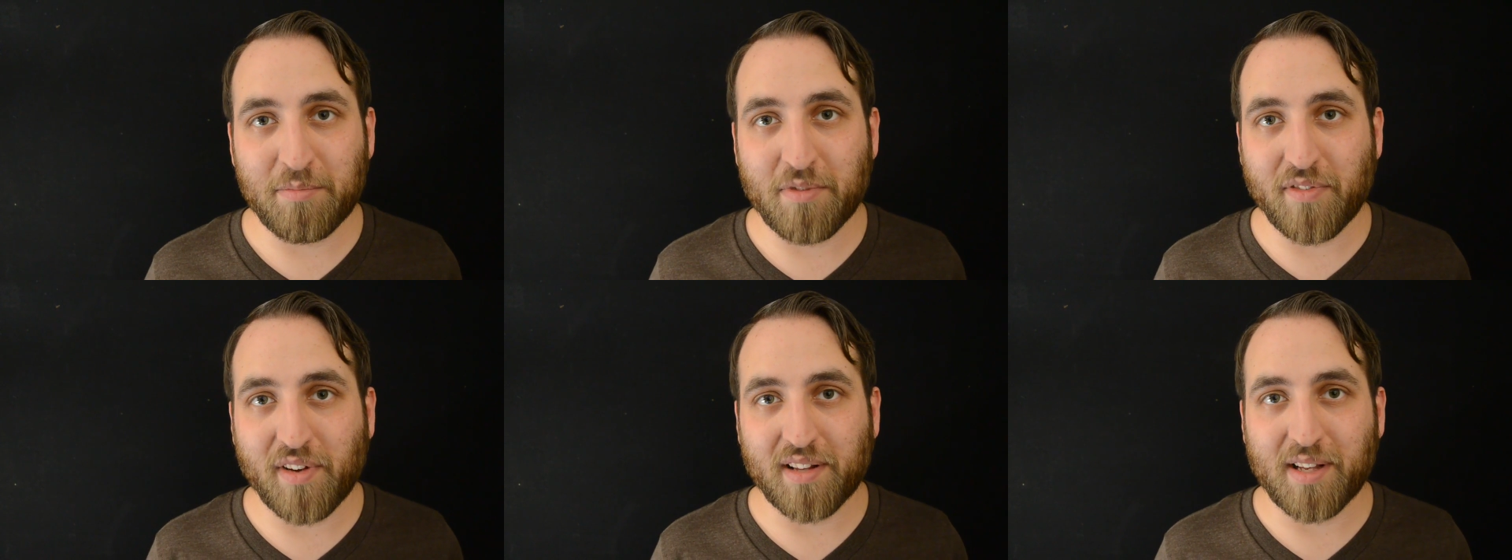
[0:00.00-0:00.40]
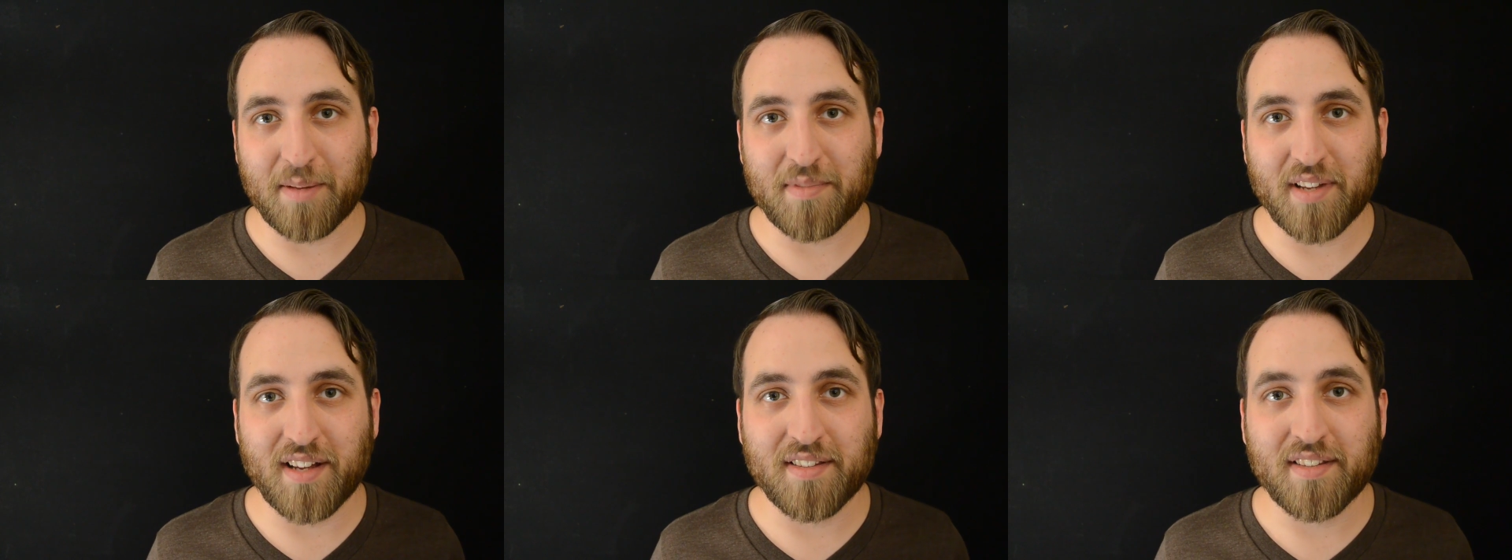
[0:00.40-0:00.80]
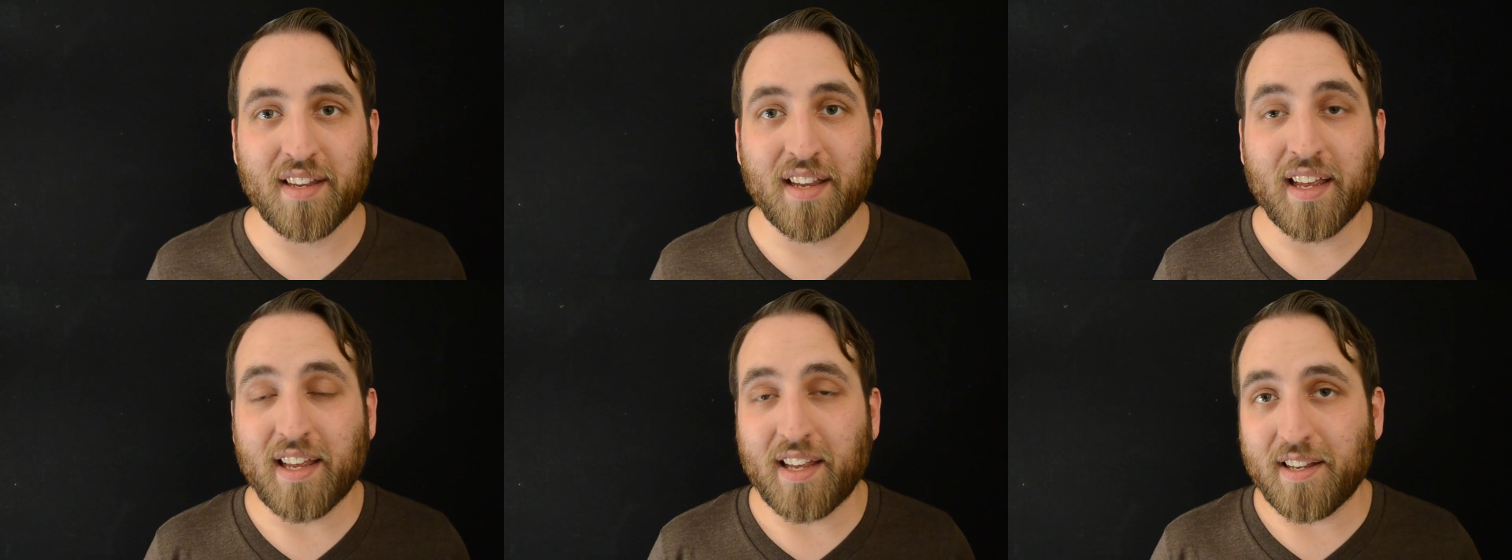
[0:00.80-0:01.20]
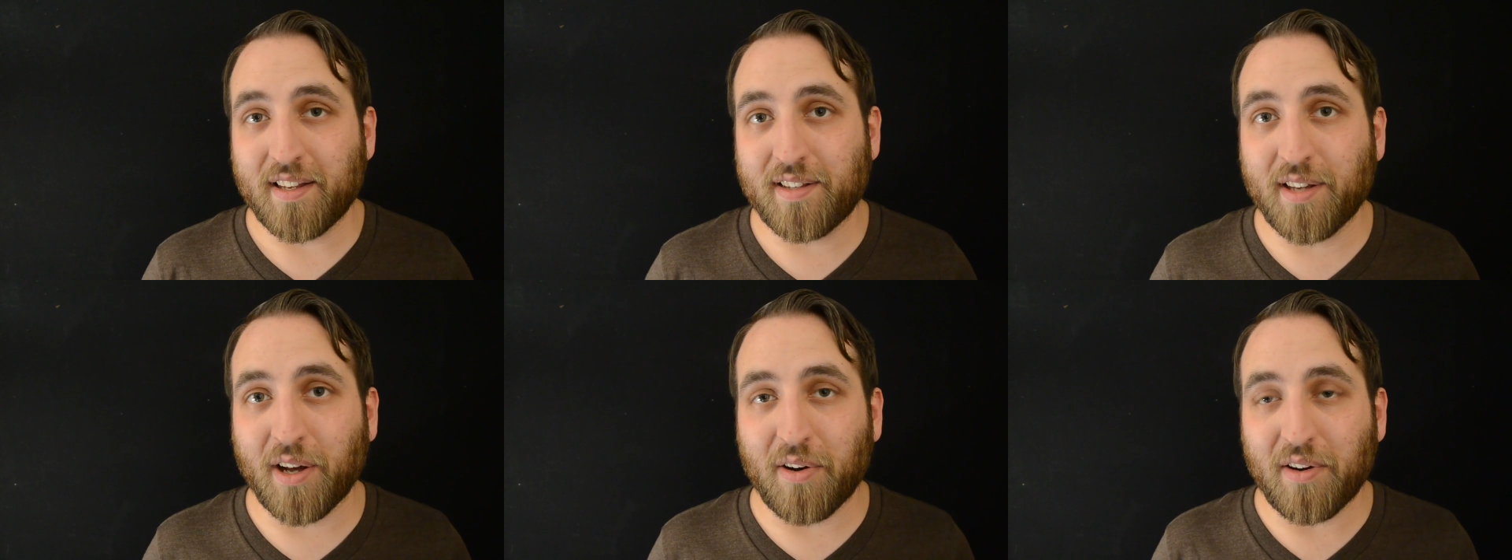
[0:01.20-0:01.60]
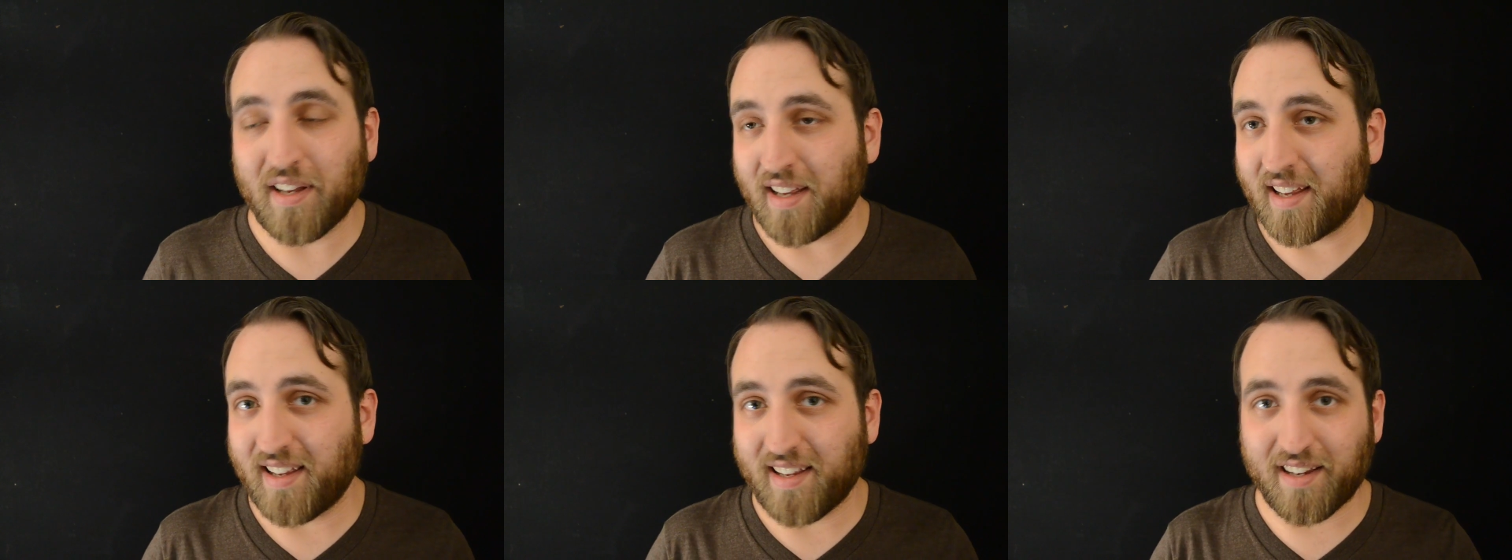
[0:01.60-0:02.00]
Movie Club does. So,
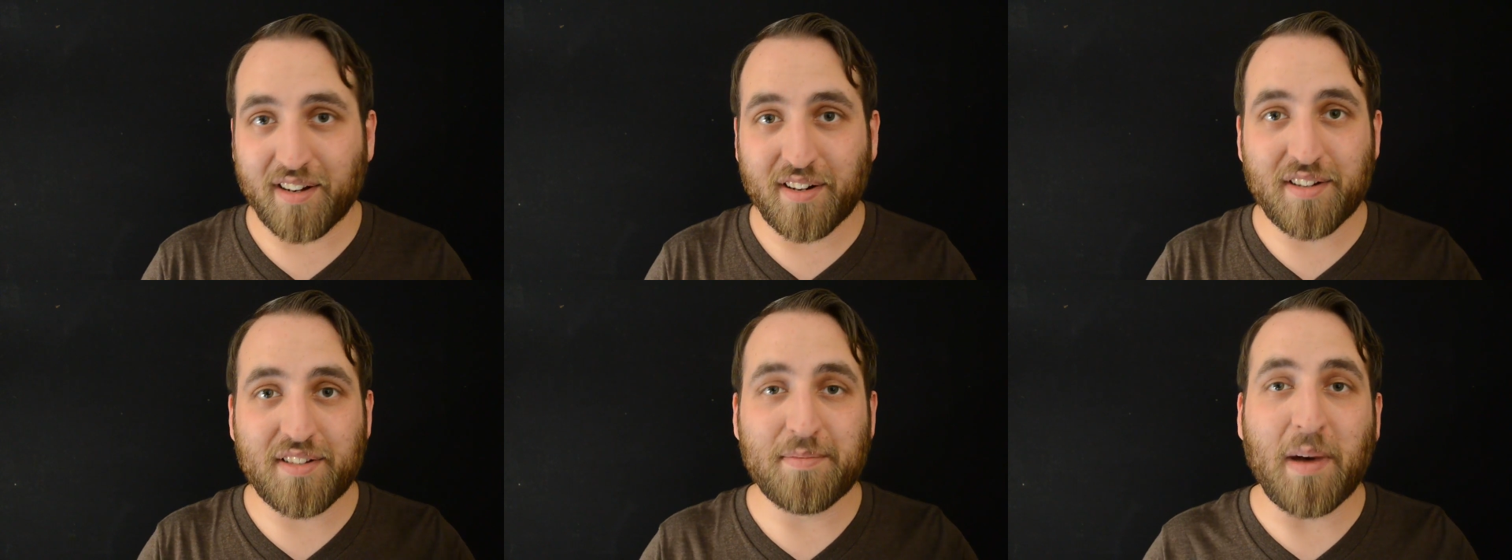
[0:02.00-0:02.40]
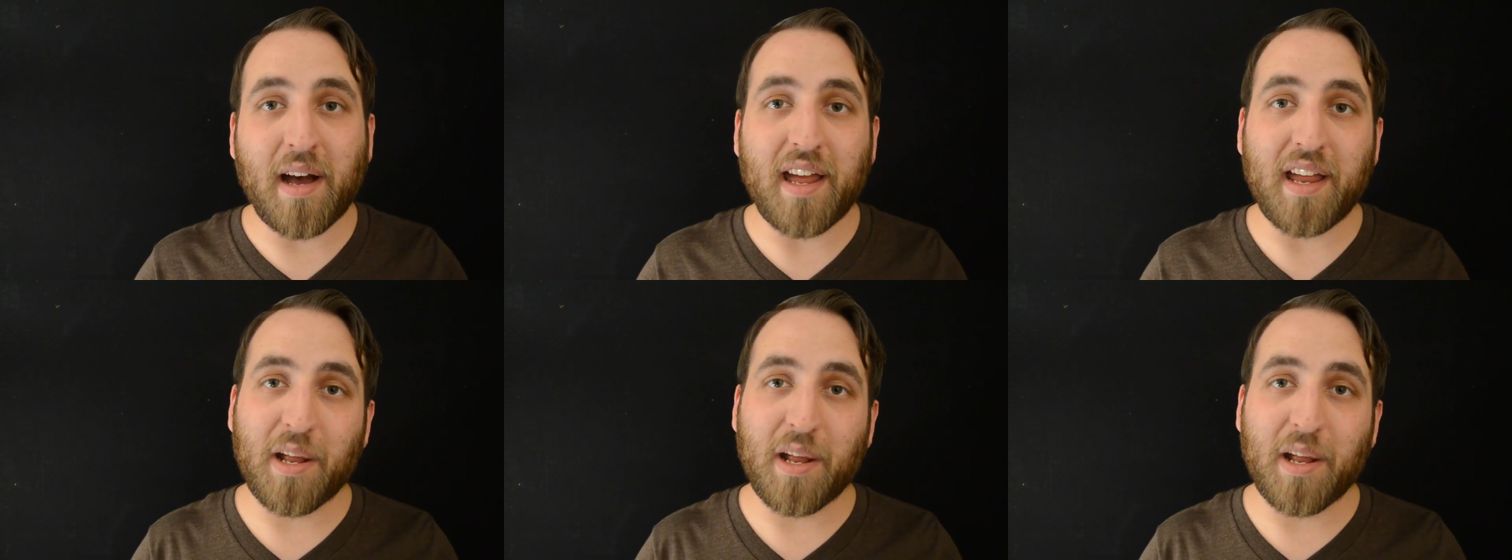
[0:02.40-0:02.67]
here's my